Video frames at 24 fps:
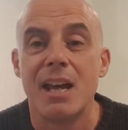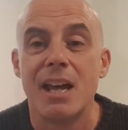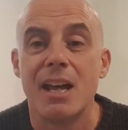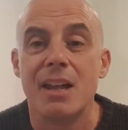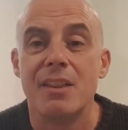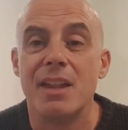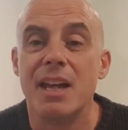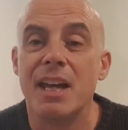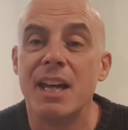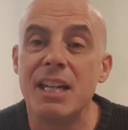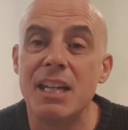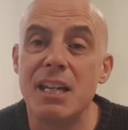
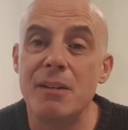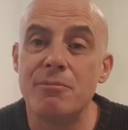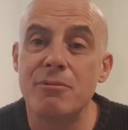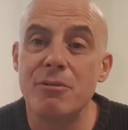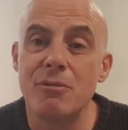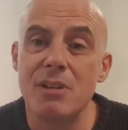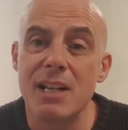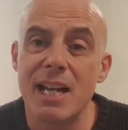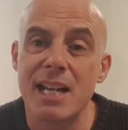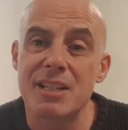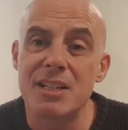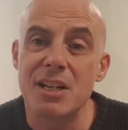The Hebrew
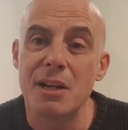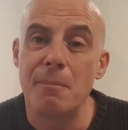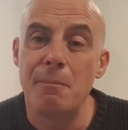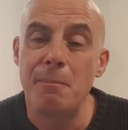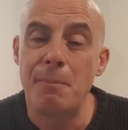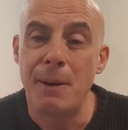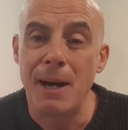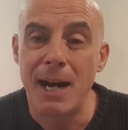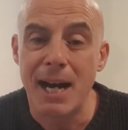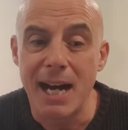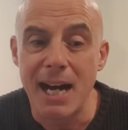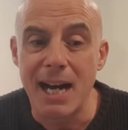letter
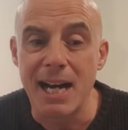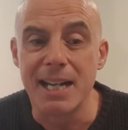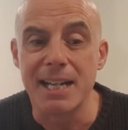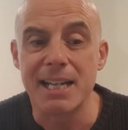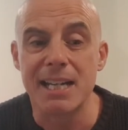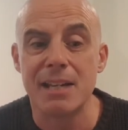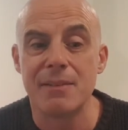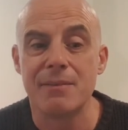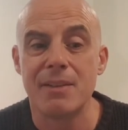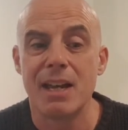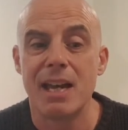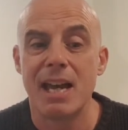
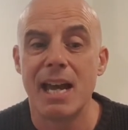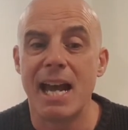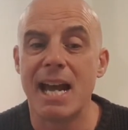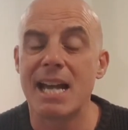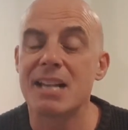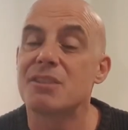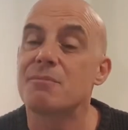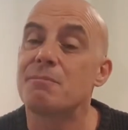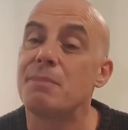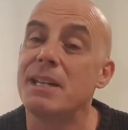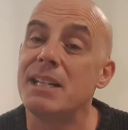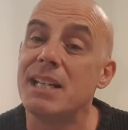pay
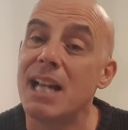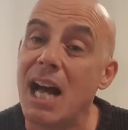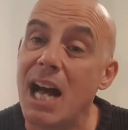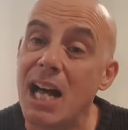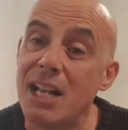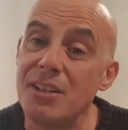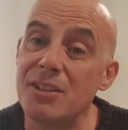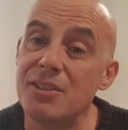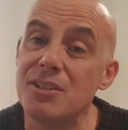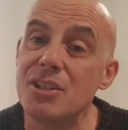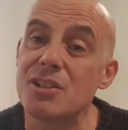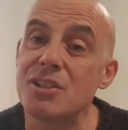has been
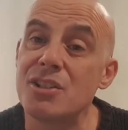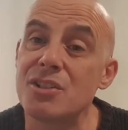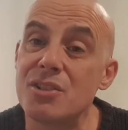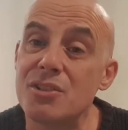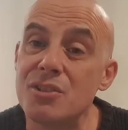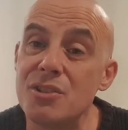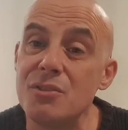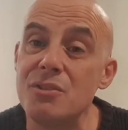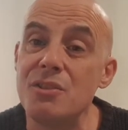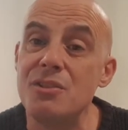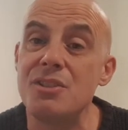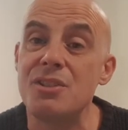
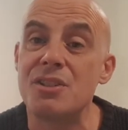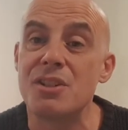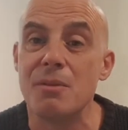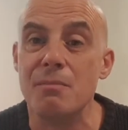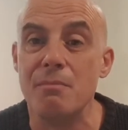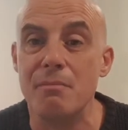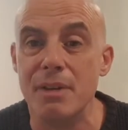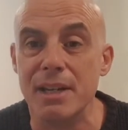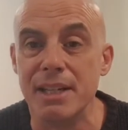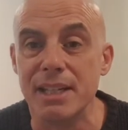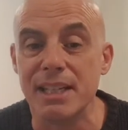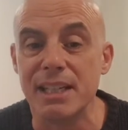understood to
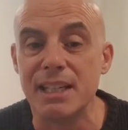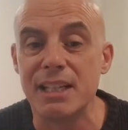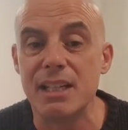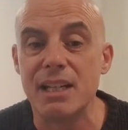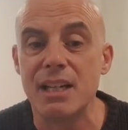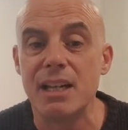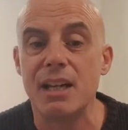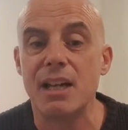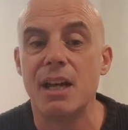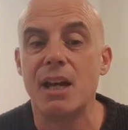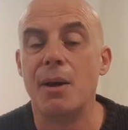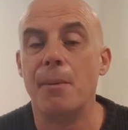mean
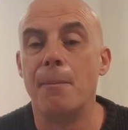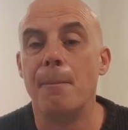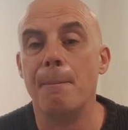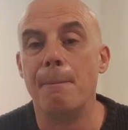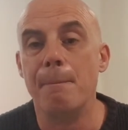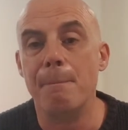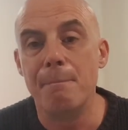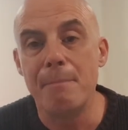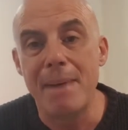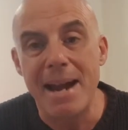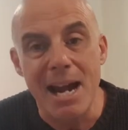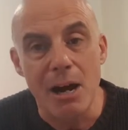
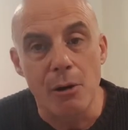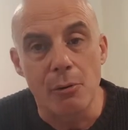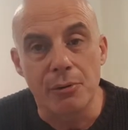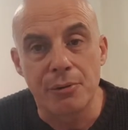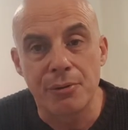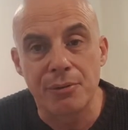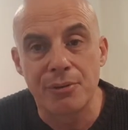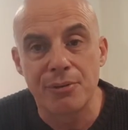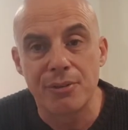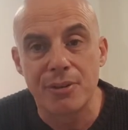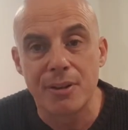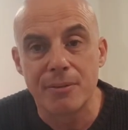
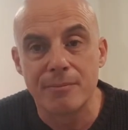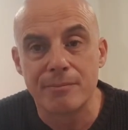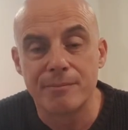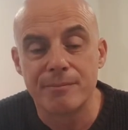mouth.